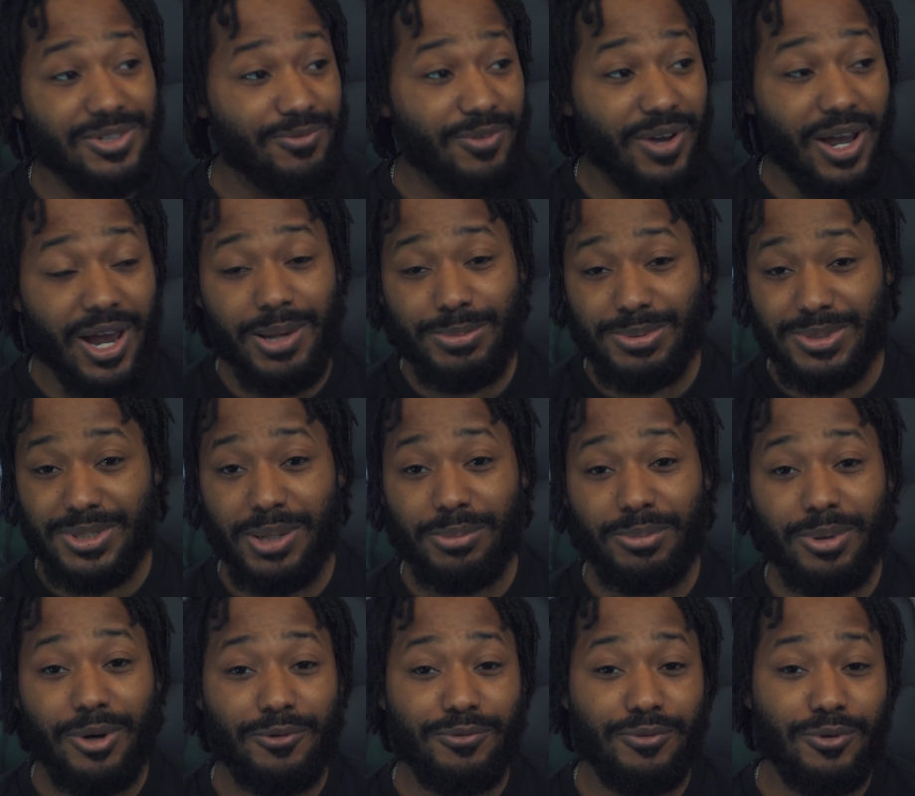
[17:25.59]
and Vibes
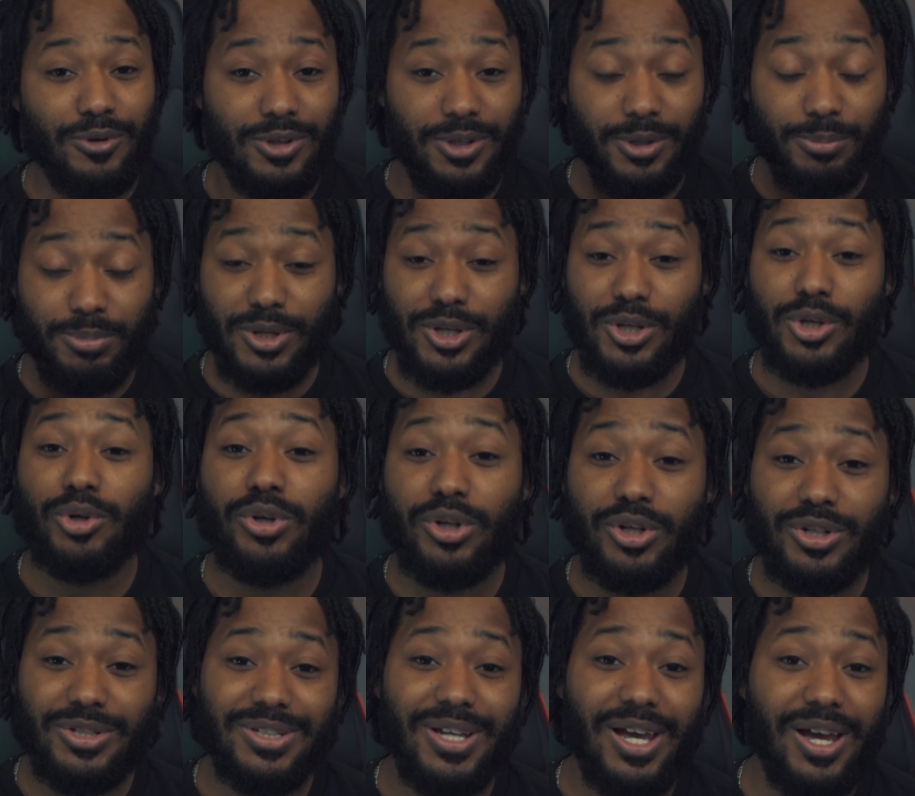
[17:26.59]
demo for the
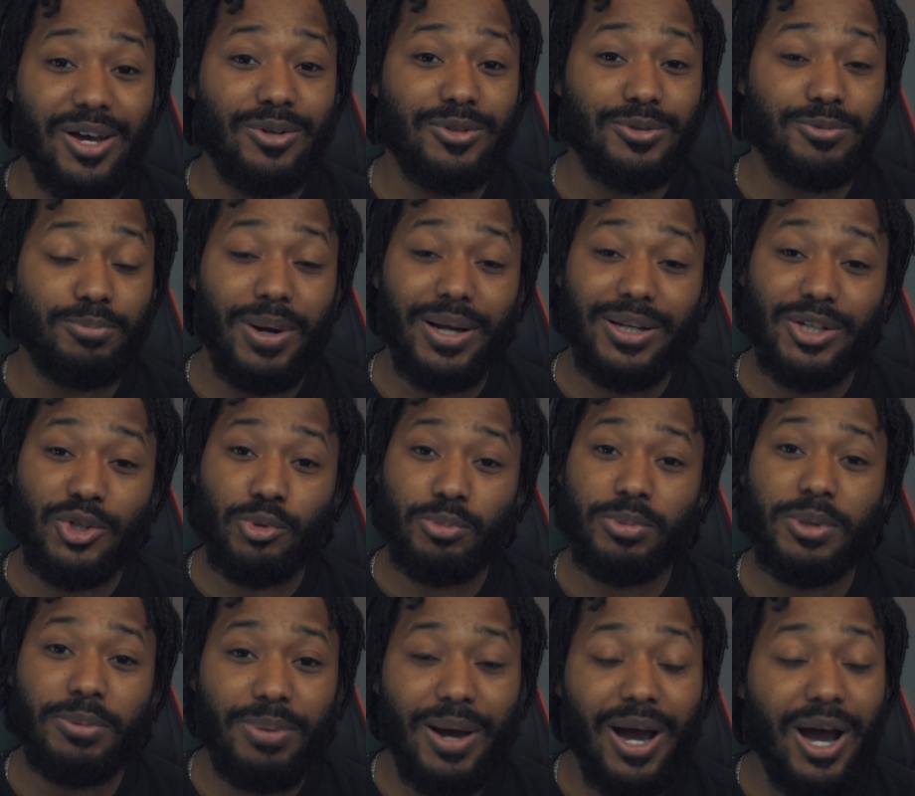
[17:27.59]
Peculiar Sounds by
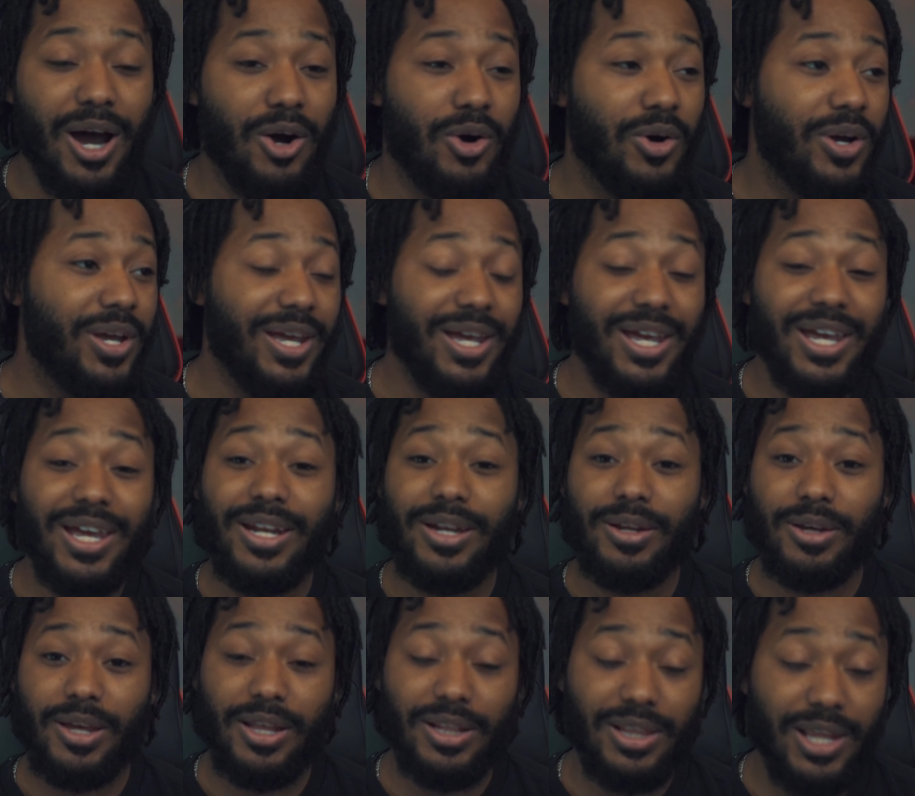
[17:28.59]
Doobie Powell and
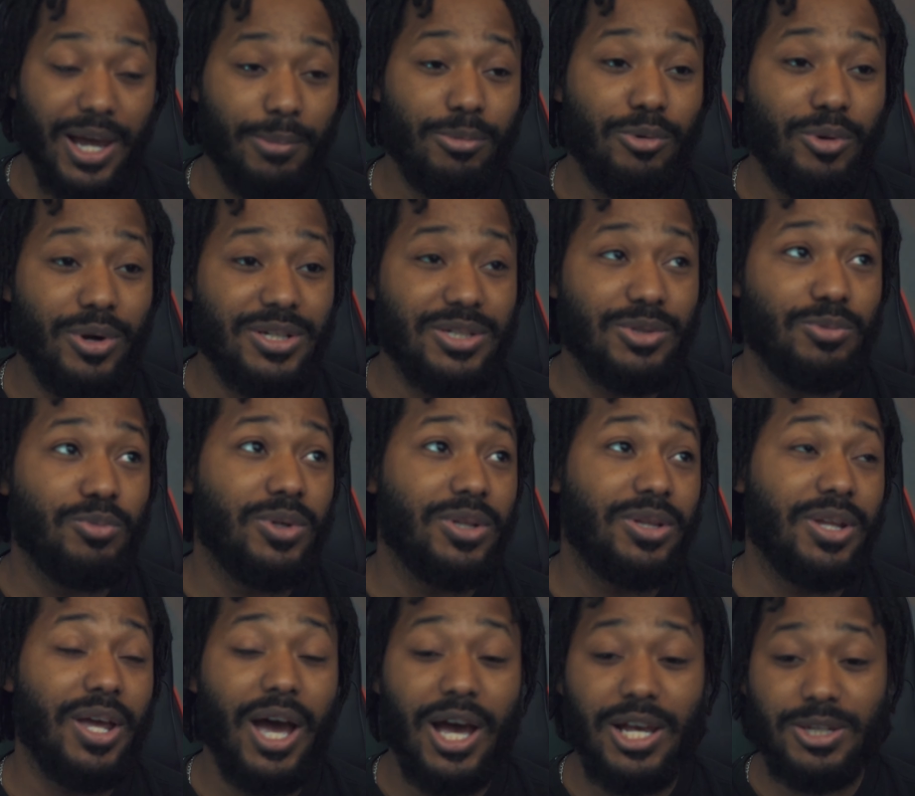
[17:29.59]
a collaboration
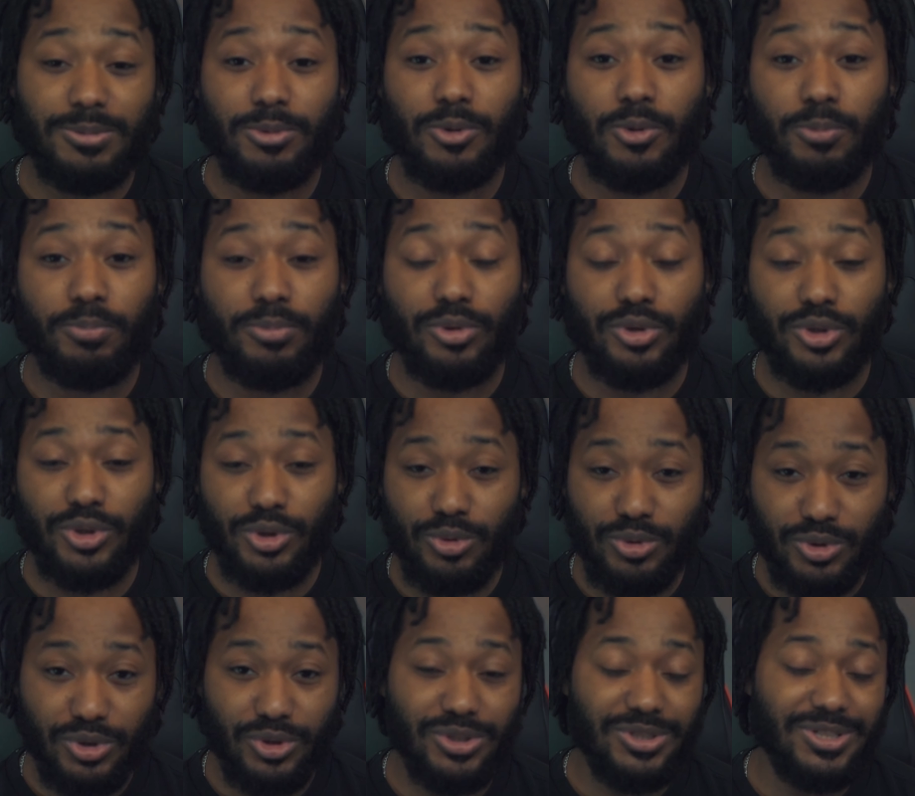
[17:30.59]
with Gospel
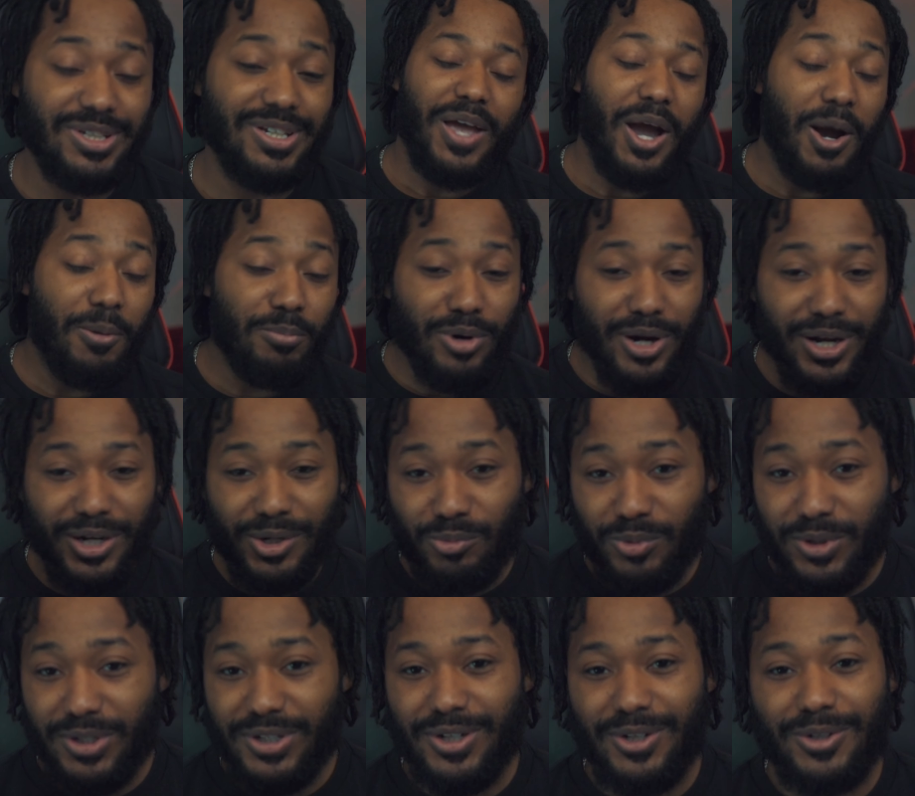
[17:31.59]
Producers. I'm Brandon
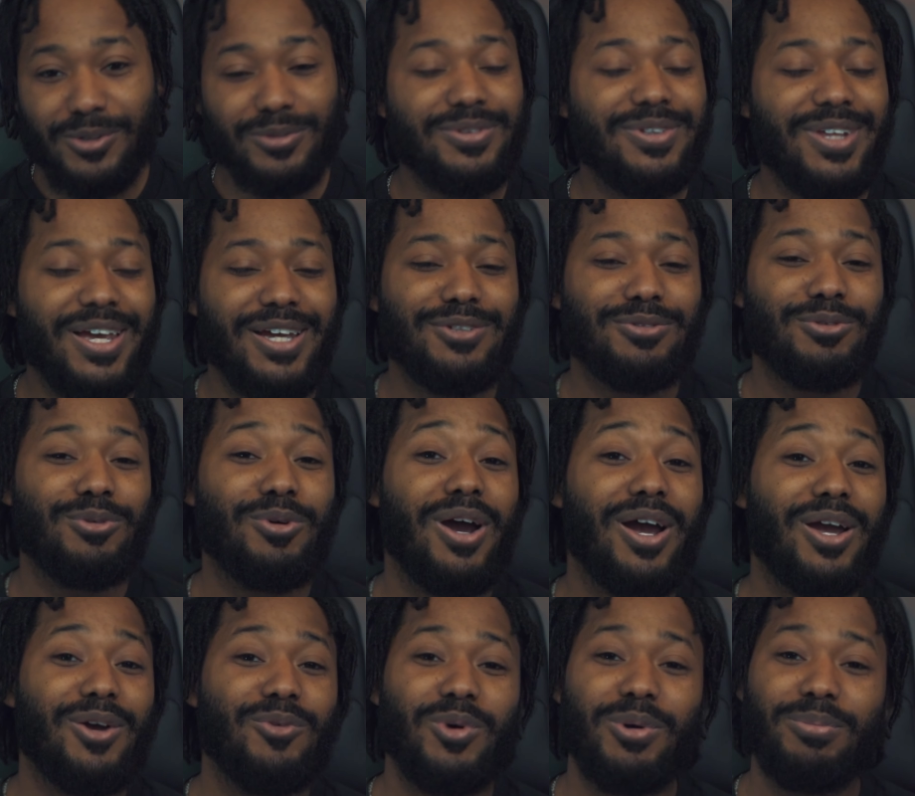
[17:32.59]
Rico. Thanks for
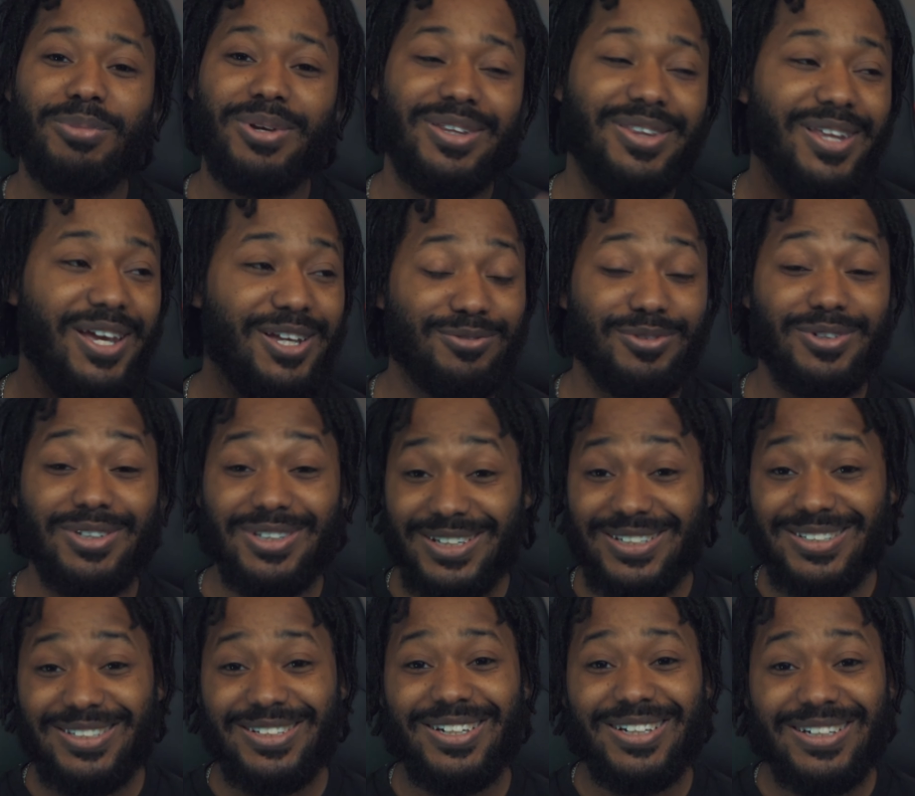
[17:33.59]
rocking with me. Thanks for
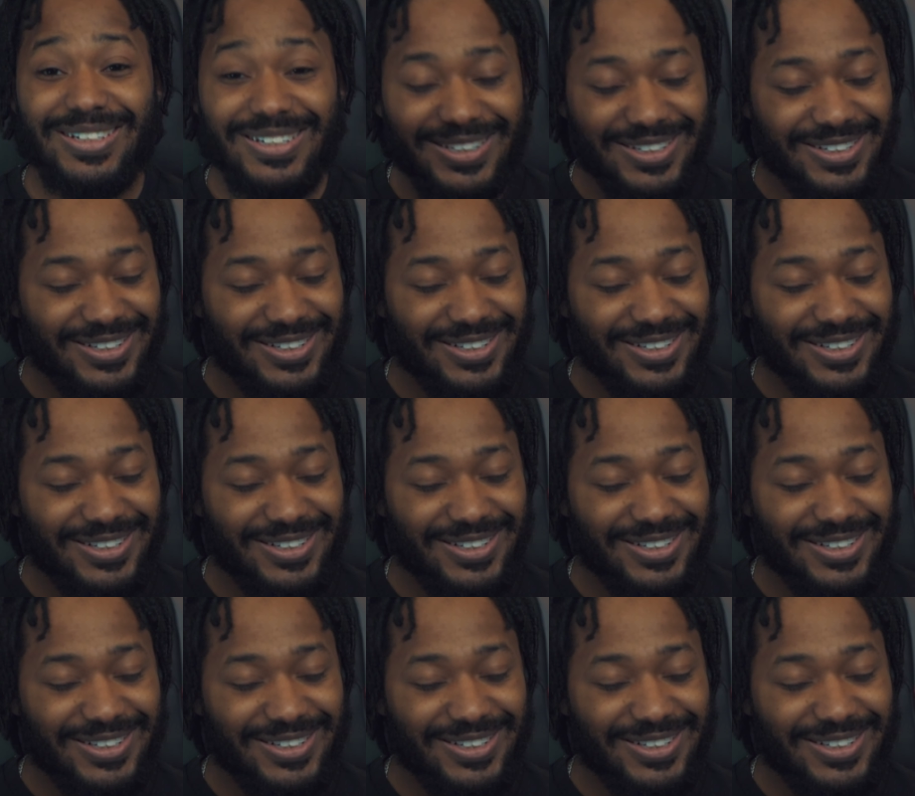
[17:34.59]
listening.